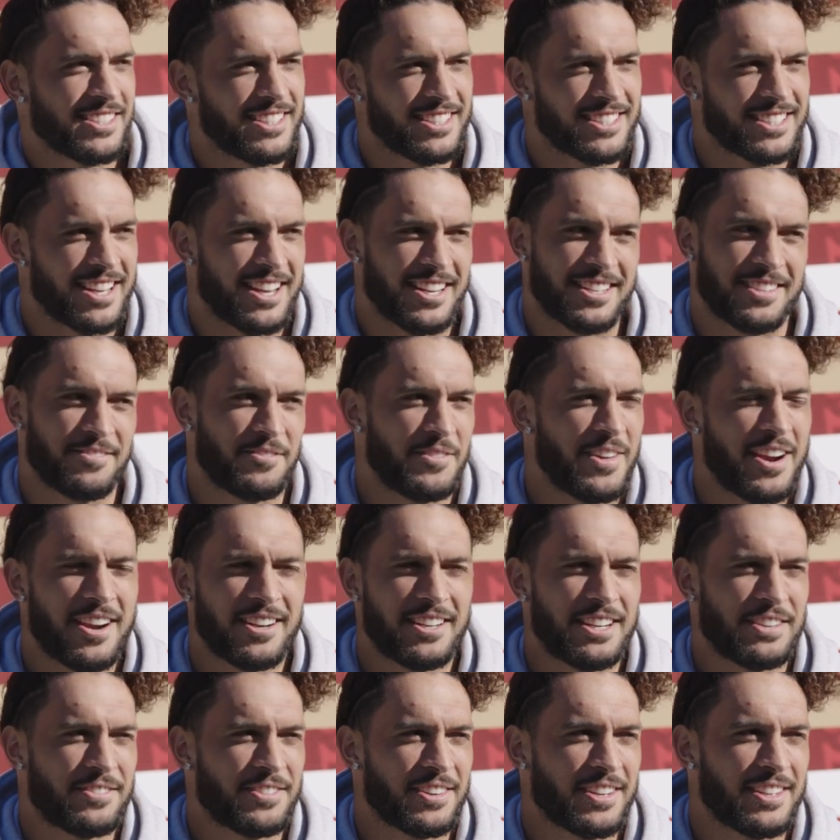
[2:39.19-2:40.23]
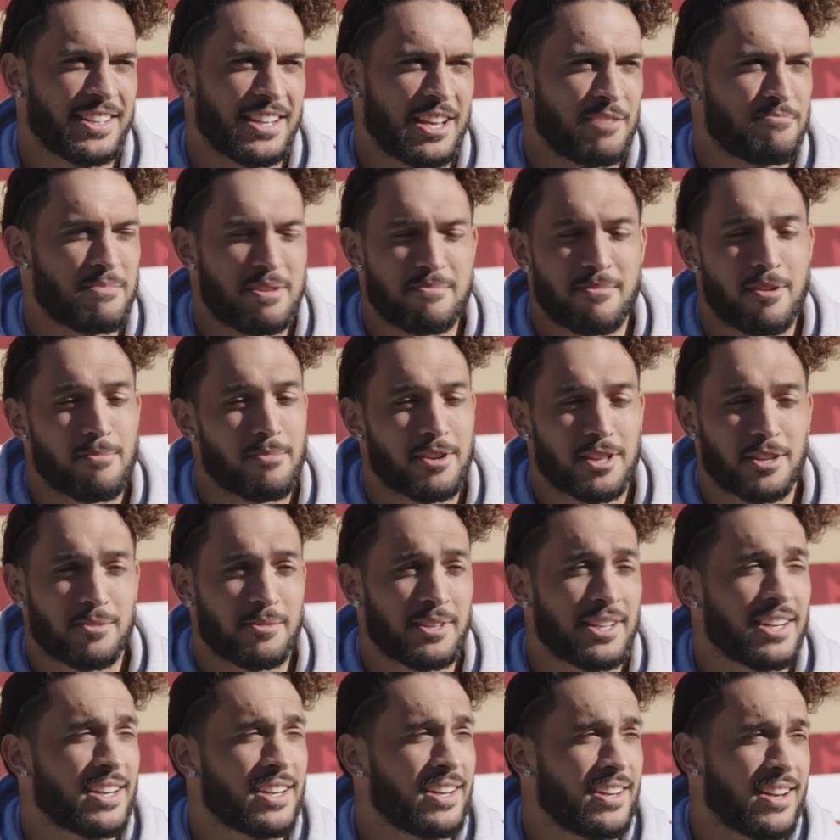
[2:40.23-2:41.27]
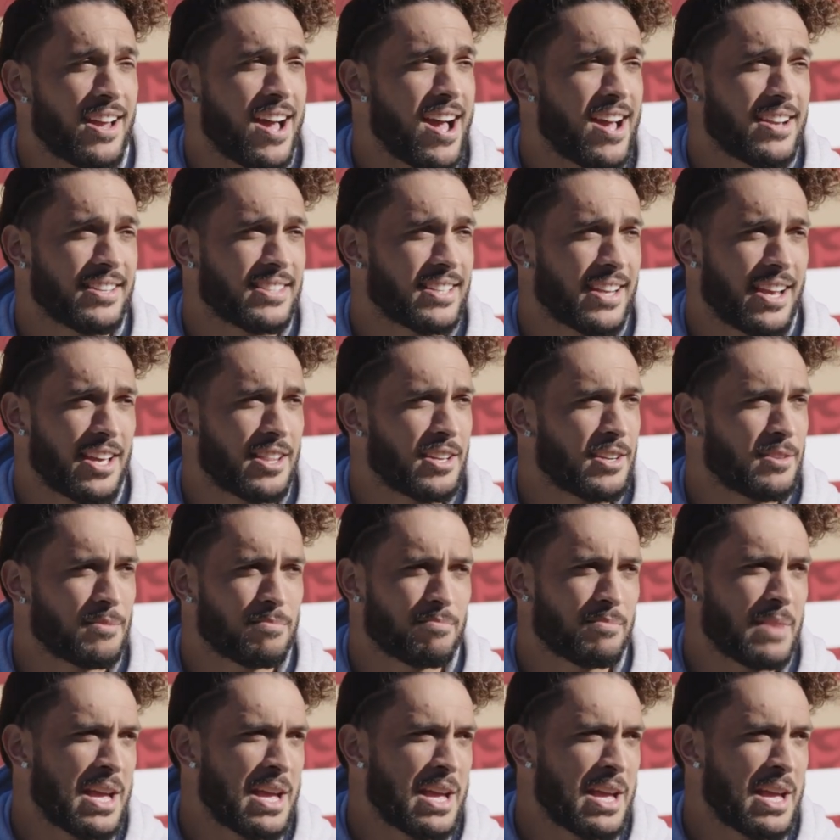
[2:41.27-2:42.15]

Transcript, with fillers: It's kind of very different. Like, me and my brother, we did a lot together.